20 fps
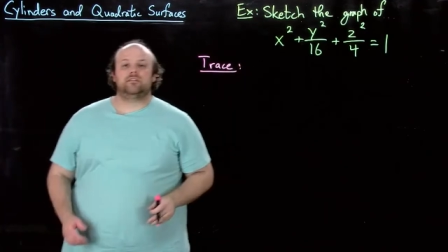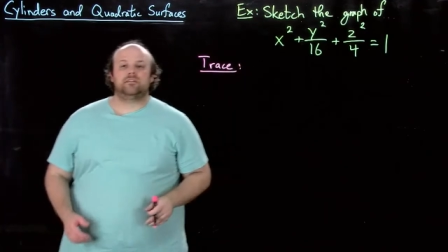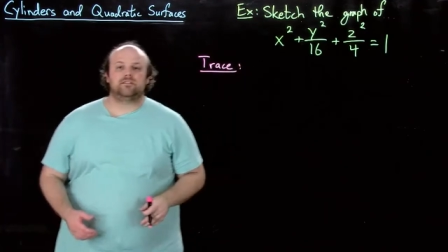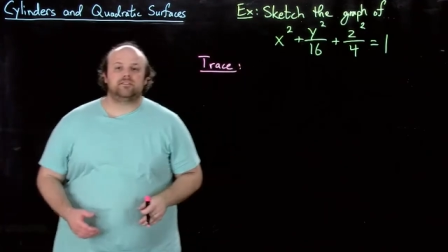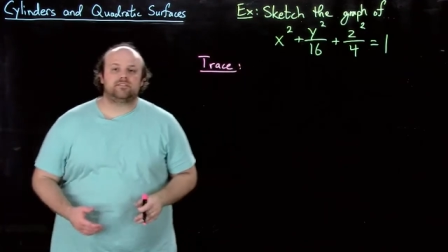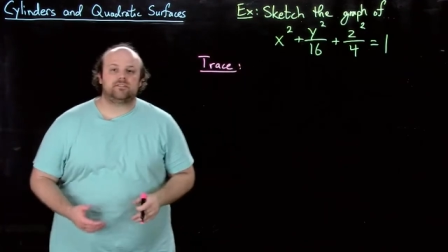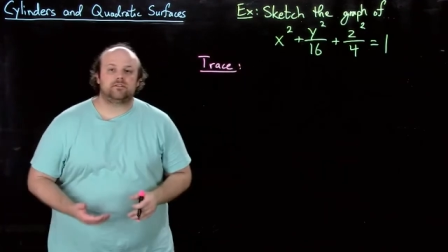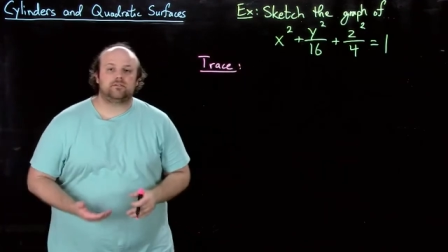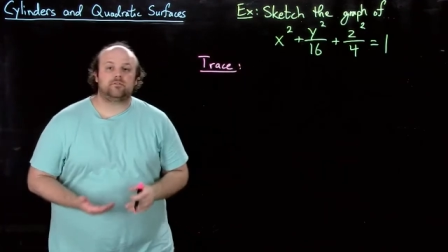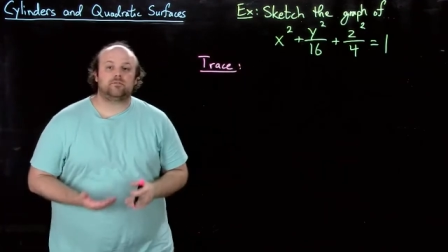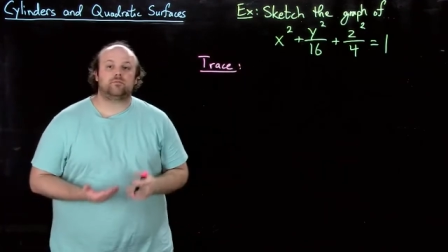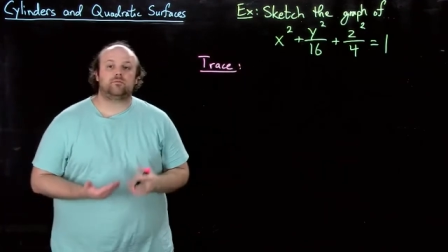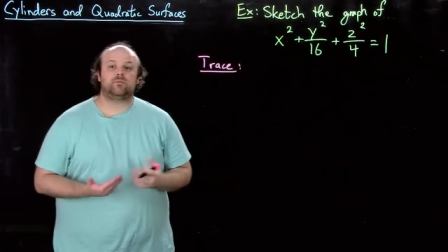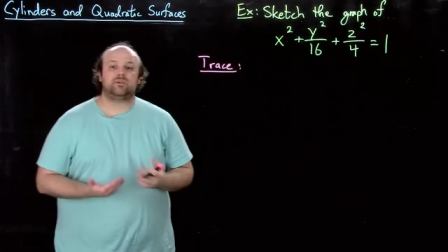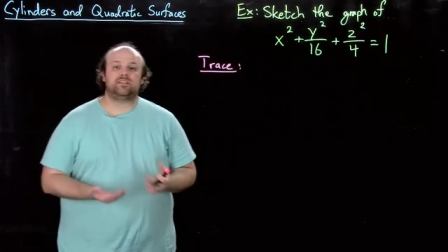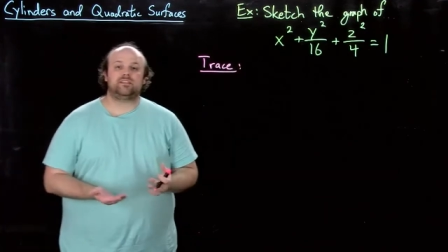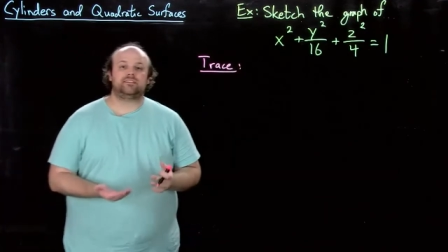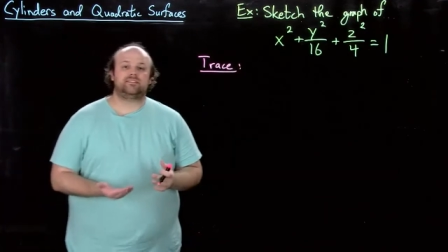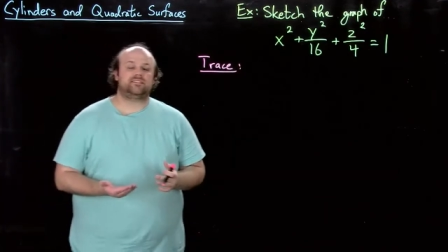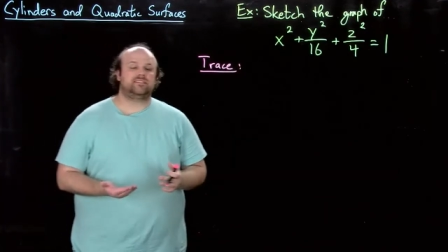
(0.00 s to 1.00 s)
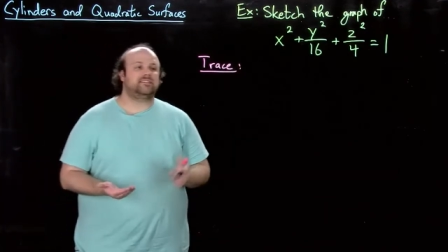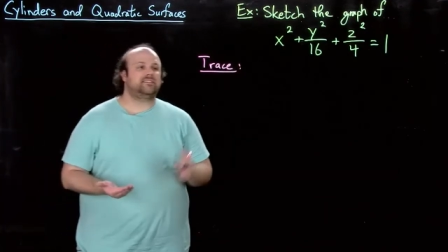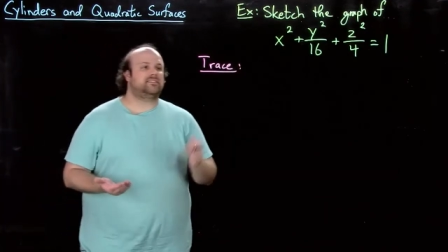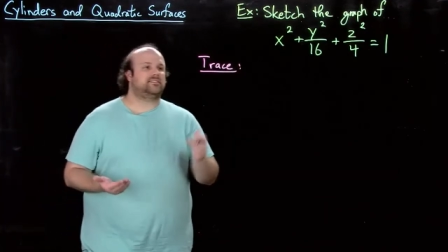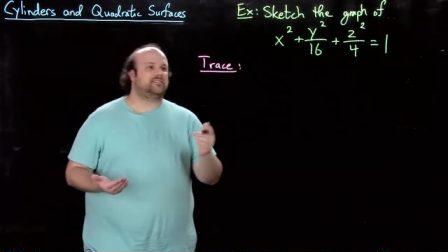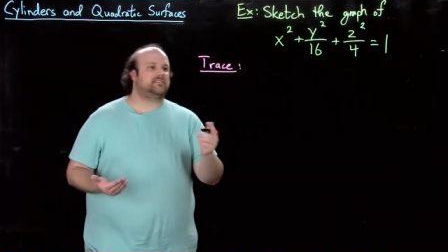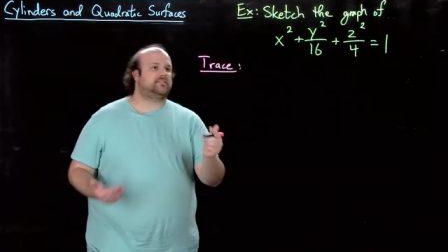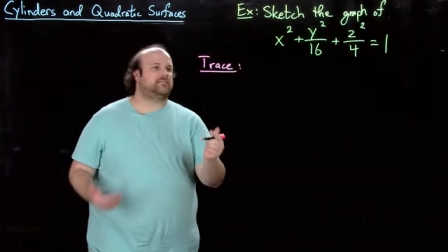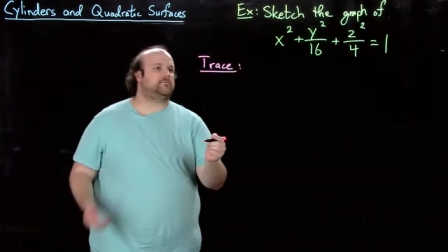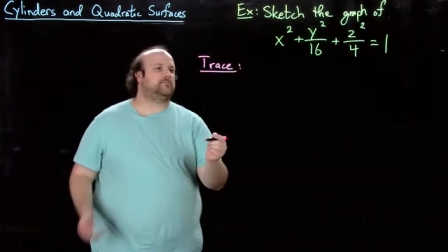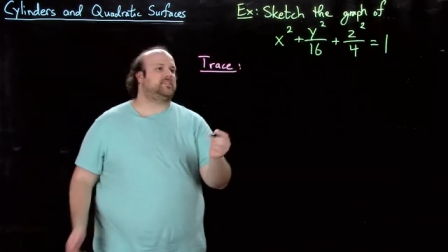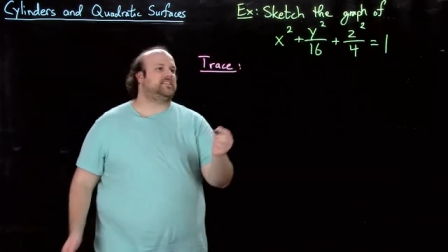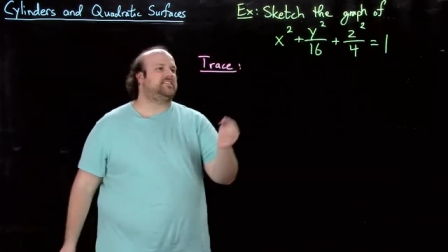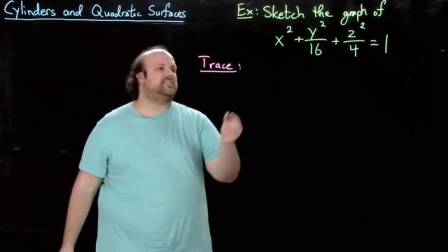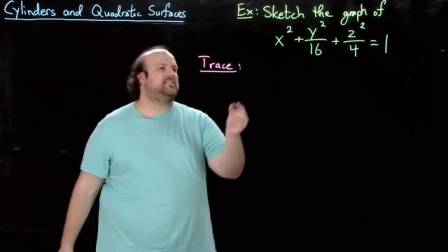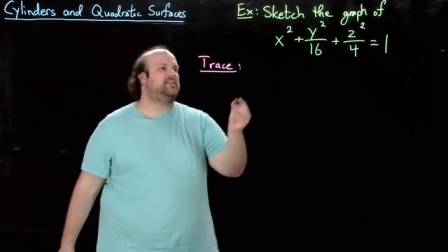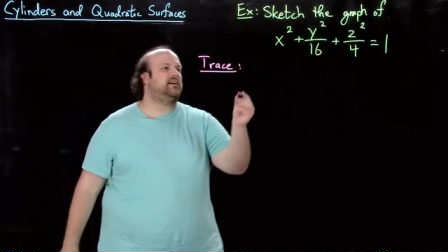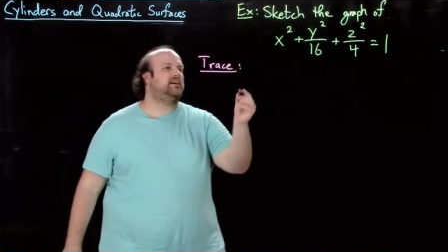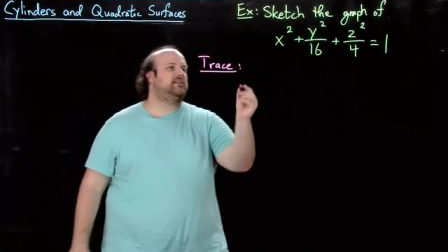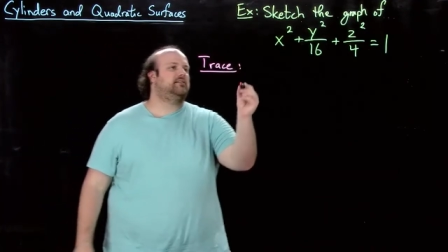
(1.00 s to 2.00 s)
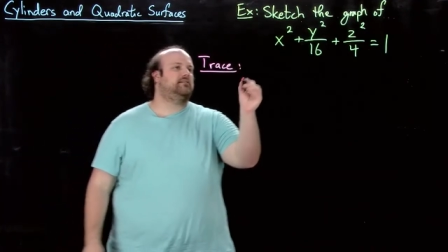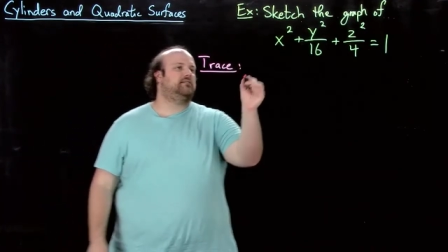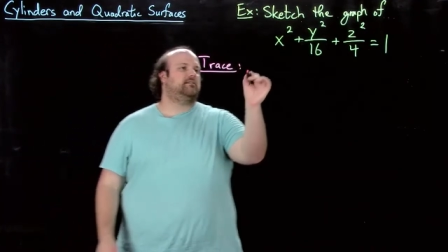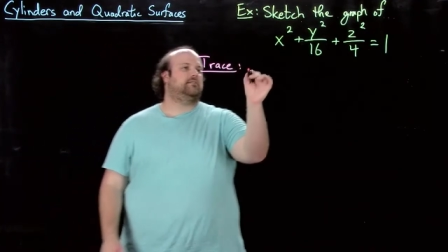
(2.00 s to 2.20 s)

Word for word: so what this is, is we set